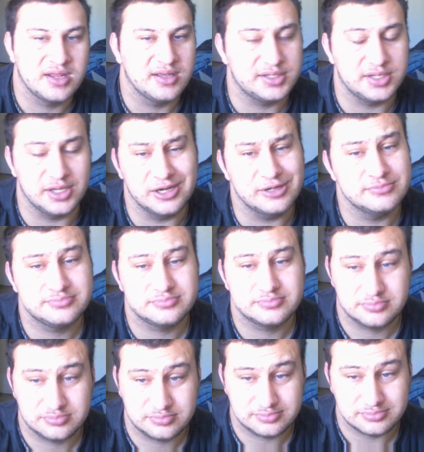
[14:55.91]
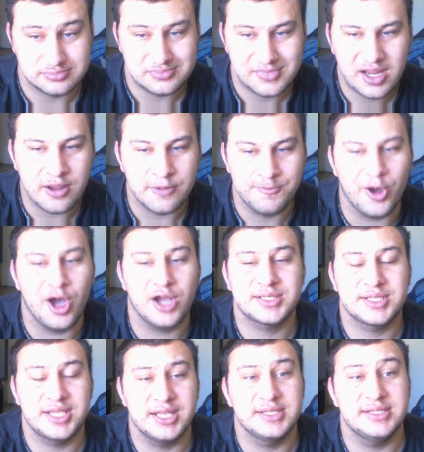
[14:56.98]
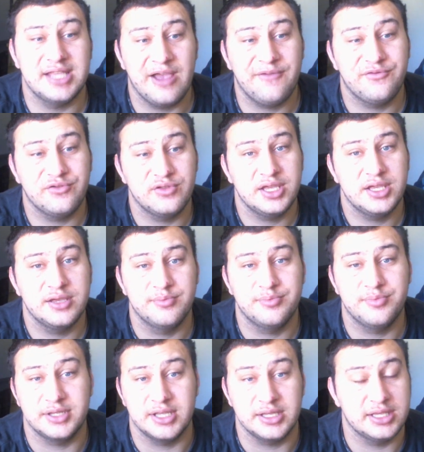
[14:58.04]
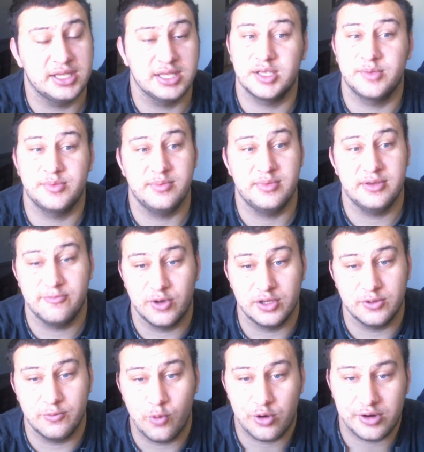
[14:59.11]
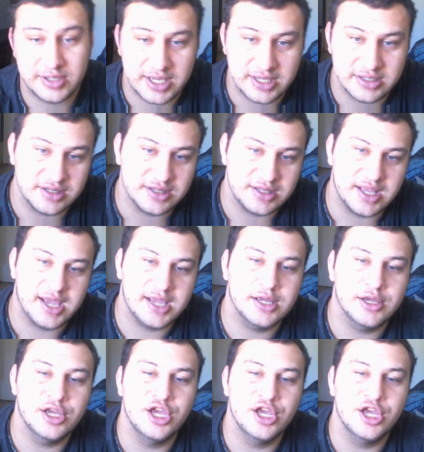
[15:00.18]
So, Fox kids definitely, but then Kids WB won the war at the end of the day.